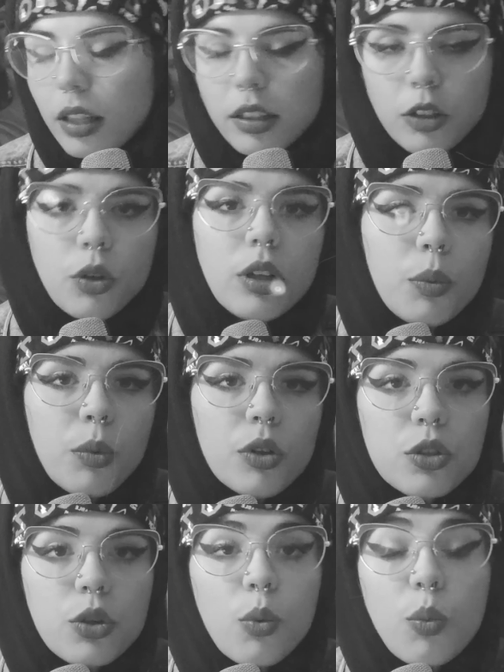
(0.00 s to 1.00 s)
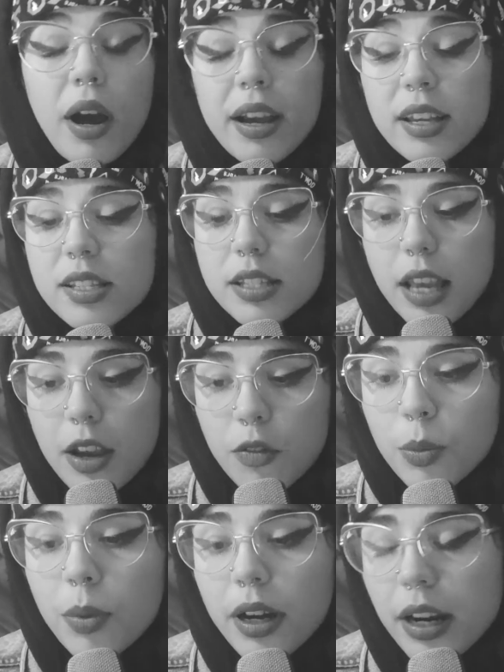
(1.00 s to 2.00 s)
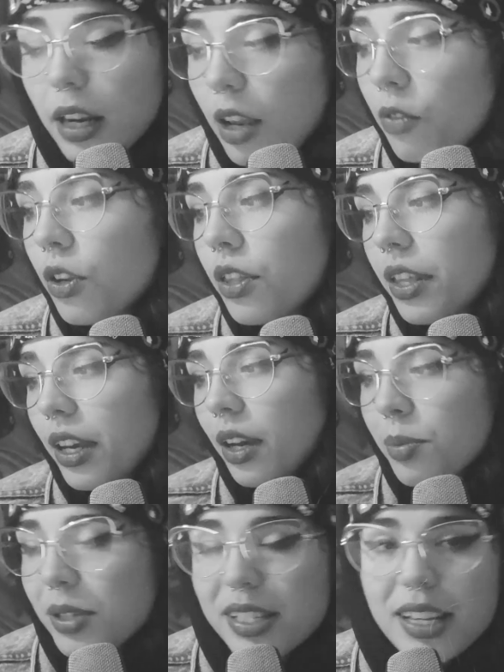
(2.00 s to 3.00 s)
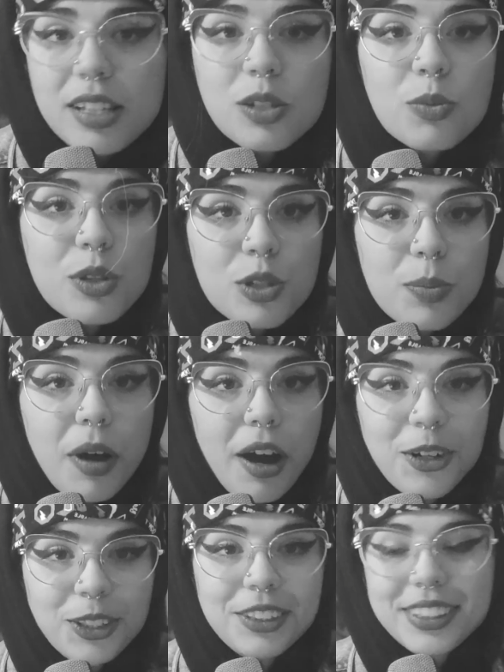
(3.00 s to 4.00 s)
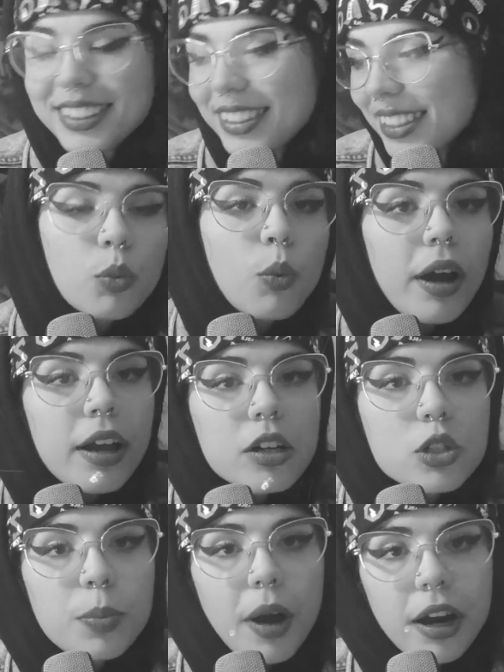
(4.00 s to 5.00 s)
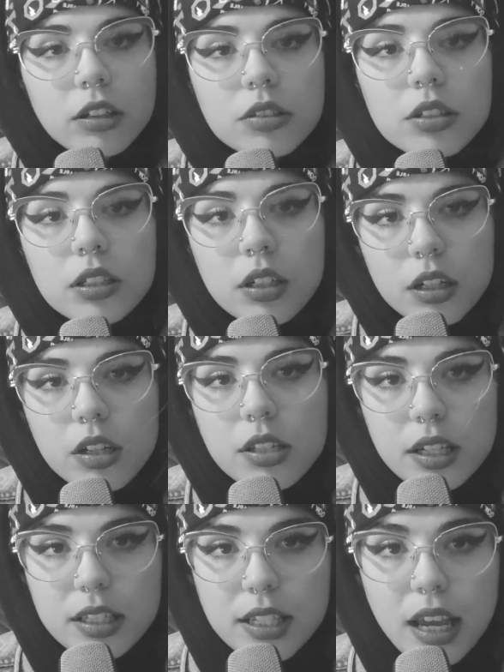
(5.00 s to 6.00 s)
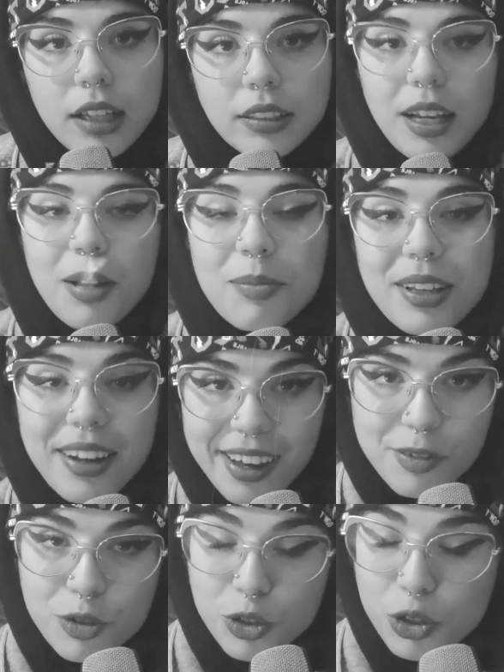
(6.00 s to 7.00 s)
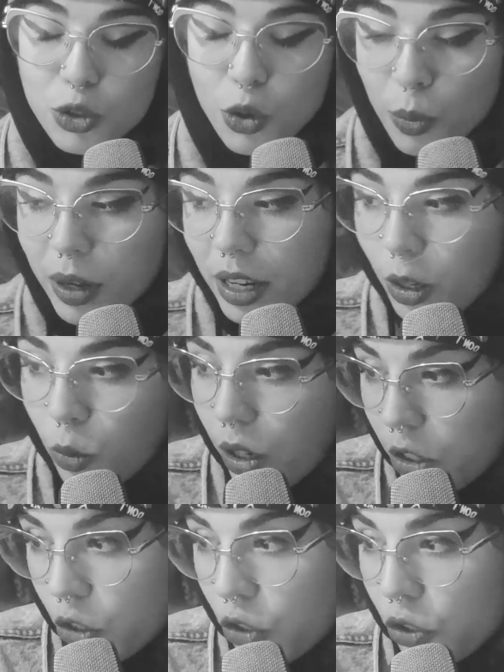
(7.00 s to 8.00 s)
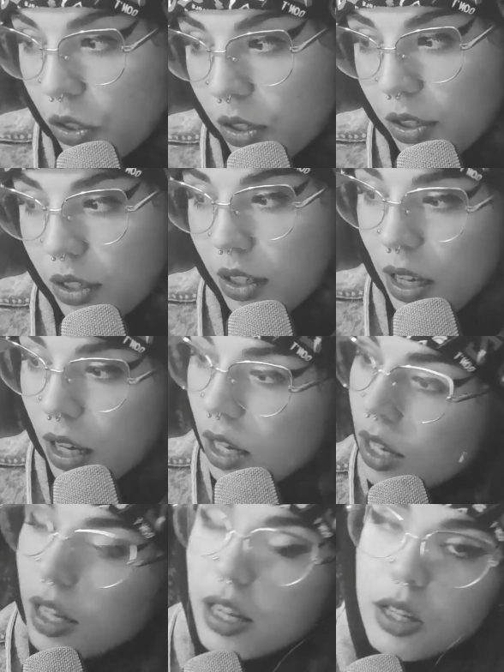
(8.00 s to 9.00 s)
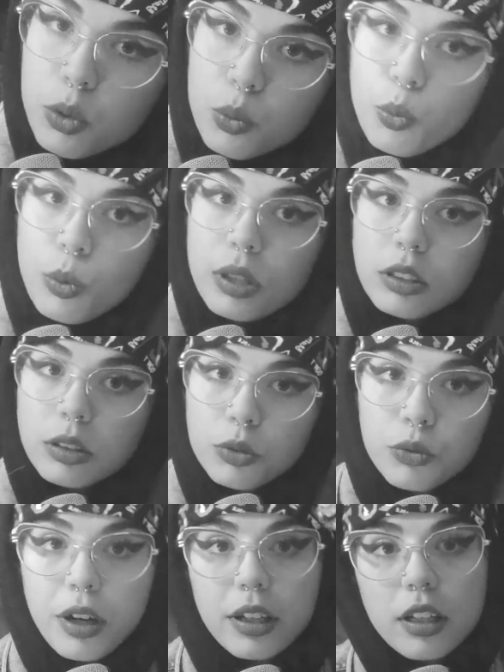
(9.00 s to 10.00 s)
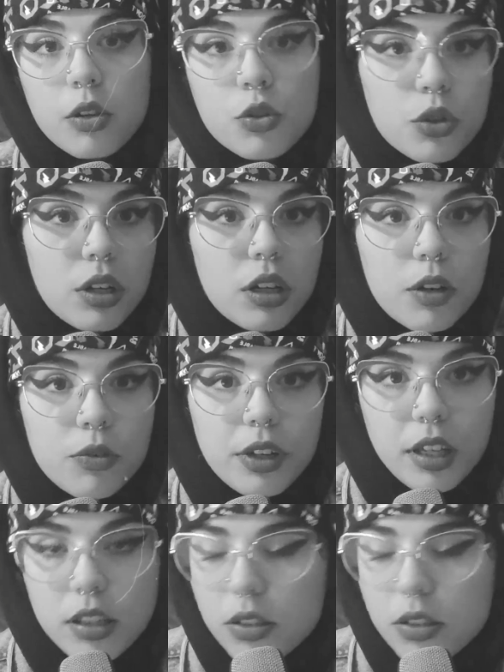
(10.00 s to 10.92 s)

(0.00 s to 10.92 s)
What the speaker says: And I really want to know, why is everybody and everything obsessed with spirals? And why are spirals the curse exactly? I mean, I have so many questions, and we'll find out soon enough, I